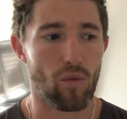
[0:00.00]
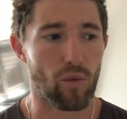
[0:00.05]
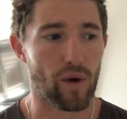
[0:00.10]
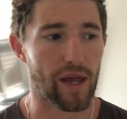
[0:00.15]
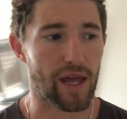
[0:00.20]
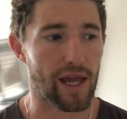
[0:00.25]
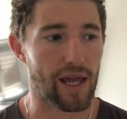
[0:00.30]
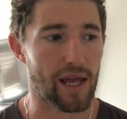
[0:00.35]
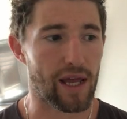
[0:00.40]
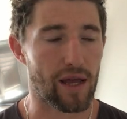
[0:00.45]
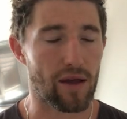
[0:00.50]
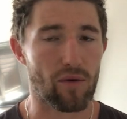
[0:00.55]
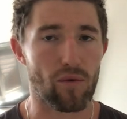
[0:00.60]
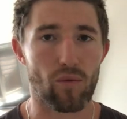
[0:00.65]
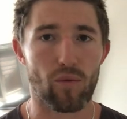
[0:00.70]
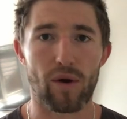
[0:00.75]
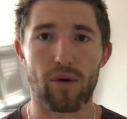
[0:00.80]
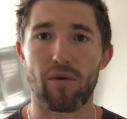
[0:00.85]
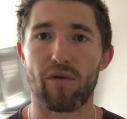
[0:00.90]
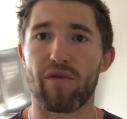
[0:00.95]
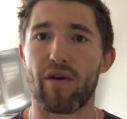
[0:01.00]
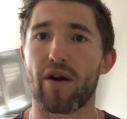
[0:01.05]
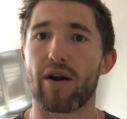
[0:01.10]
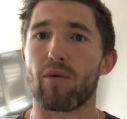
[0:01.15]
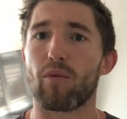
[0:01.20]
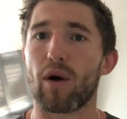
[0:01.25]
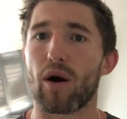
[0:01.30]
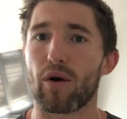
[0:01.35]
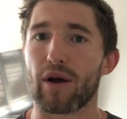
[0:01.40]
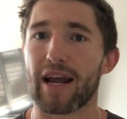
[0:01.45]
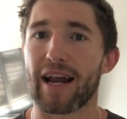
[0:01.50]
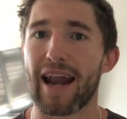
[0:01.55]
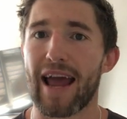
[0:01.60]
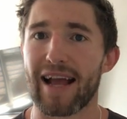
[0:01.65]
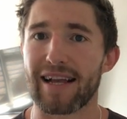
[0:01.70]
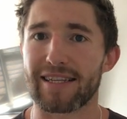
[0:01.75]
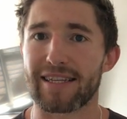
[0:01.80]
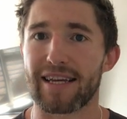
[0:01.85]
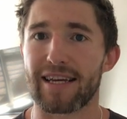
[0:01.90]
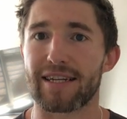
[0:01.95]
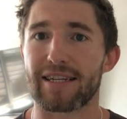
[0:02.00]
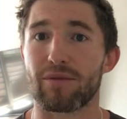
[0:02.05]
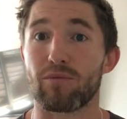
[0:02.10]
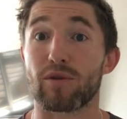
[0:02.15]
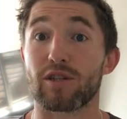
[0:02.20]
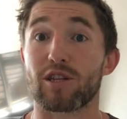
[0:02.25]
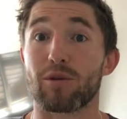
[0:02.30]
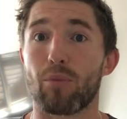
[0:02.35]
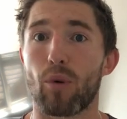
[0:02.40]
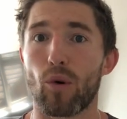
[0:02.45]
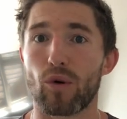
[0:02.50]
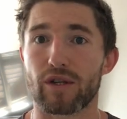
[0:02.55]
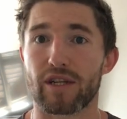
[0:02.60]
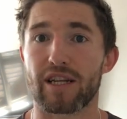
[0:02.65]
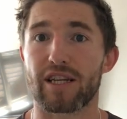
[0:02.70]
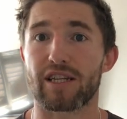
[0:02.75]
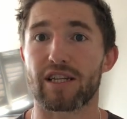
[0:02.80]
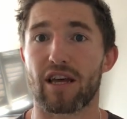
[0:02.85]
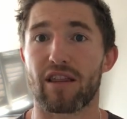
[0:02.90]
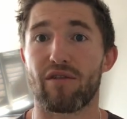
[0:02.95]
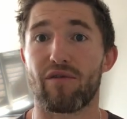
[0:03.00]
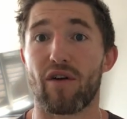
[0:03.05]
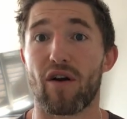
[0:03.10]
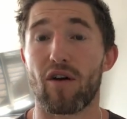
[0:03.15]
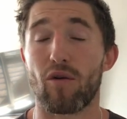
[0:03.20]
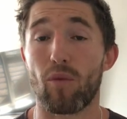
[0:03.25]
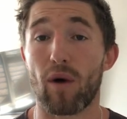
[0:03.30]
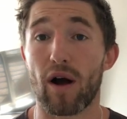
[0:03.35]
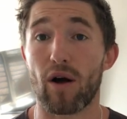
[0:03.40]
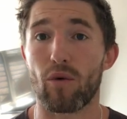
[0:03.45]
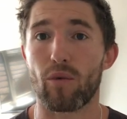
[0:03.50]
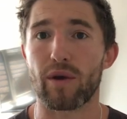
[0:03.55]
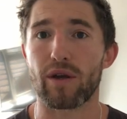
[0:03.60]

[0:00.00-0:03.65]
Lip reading: We were very well connected and we supported each other very well.